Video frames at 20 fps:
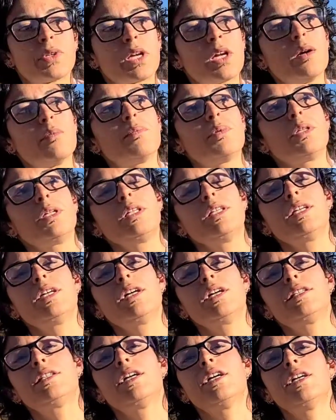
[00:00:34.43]
Completely
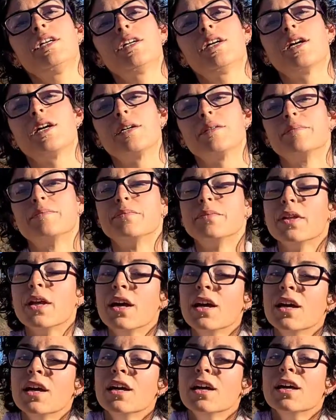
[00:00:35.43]
unlike her.
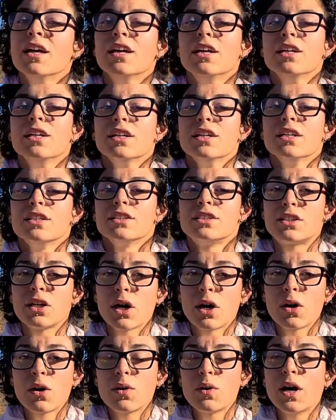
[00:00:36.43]

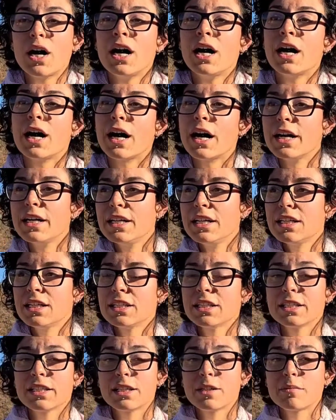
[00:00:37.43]
So I needed a
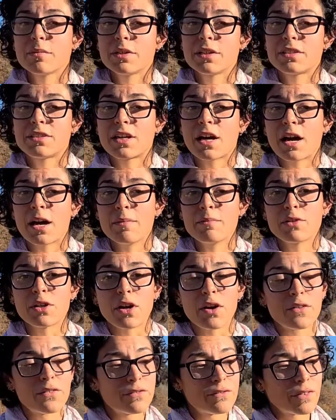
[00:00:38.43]
little bit of time
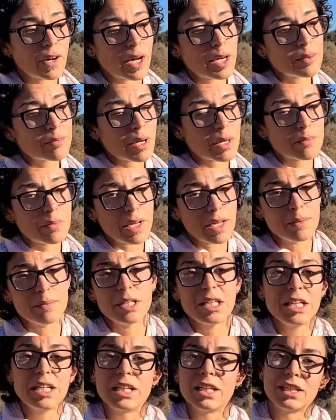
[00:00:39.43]
to find my
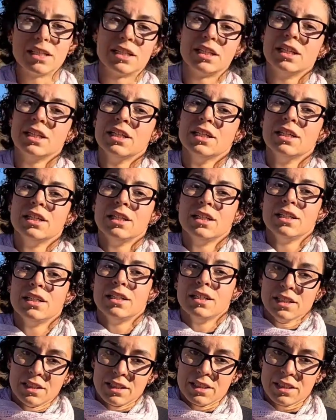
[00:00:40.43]
baby and
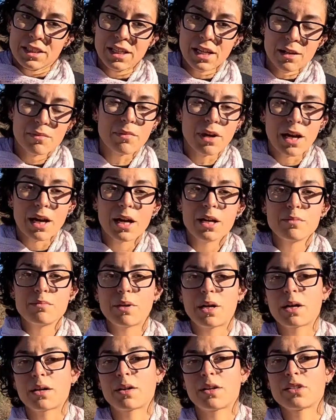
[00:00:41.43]
get my head
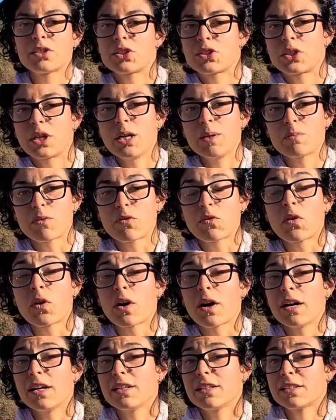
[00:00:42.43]
back on straight before
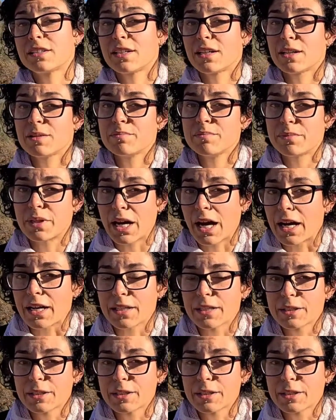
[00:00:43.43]
I could come back.